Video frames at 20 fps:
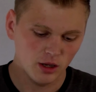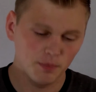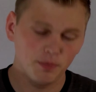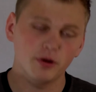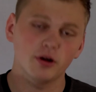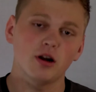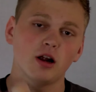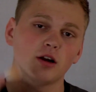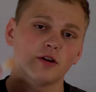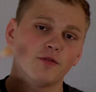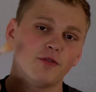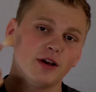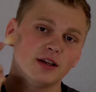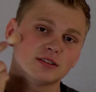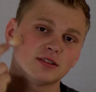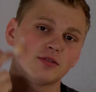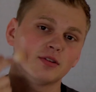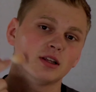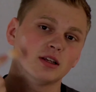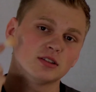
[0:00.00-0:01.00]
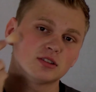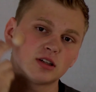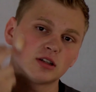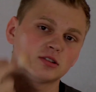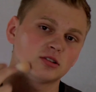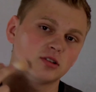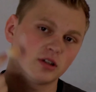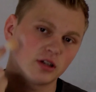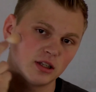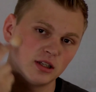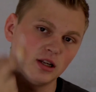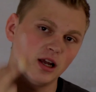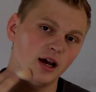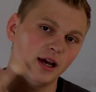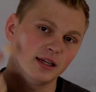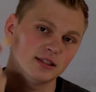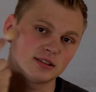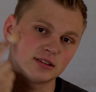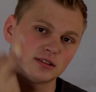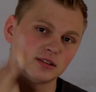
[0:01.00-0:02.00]
put it on your face, everything starts looking
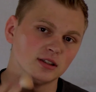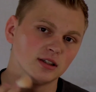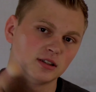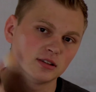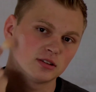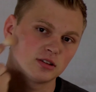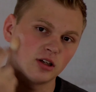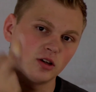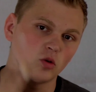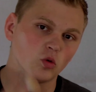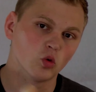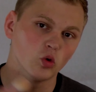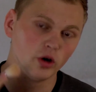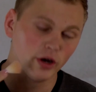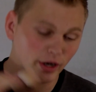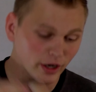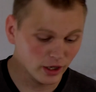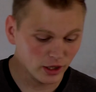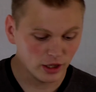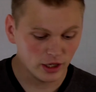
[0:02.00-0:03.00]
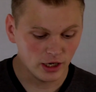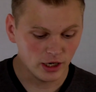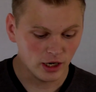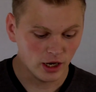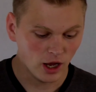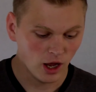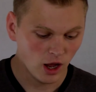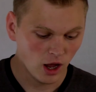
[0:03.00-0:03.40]
nice. So you really...